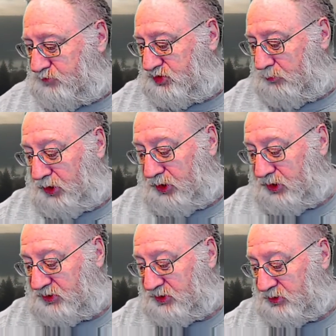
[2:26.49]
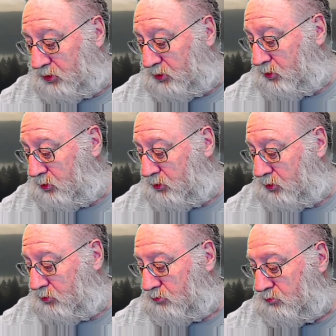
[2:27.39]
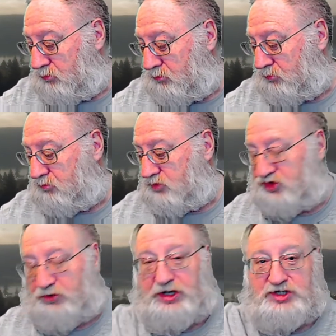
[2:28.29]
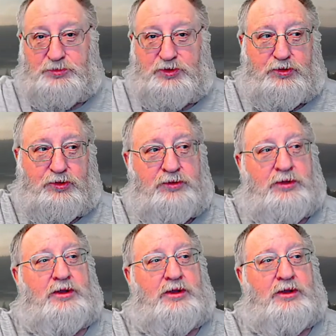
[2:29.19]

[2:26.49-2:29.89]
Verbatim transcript: somebody gets in a strange mood,